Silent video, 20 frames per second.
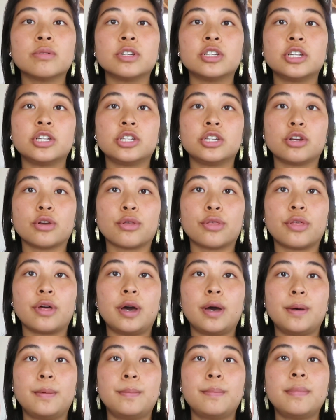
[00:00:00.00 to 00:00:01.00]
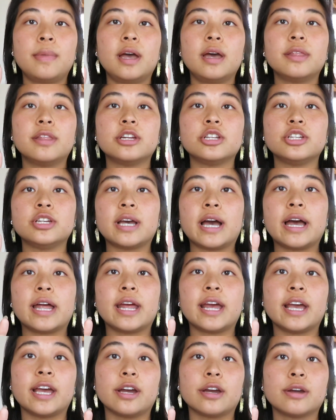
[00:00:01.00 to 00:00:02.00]
which is your thumb, and then you
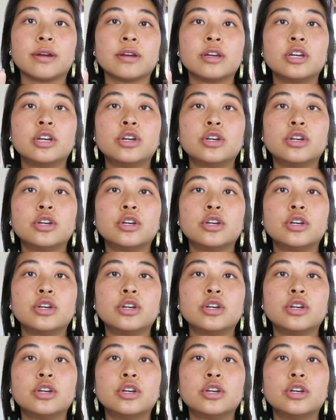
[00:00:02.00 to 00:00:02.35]
got air.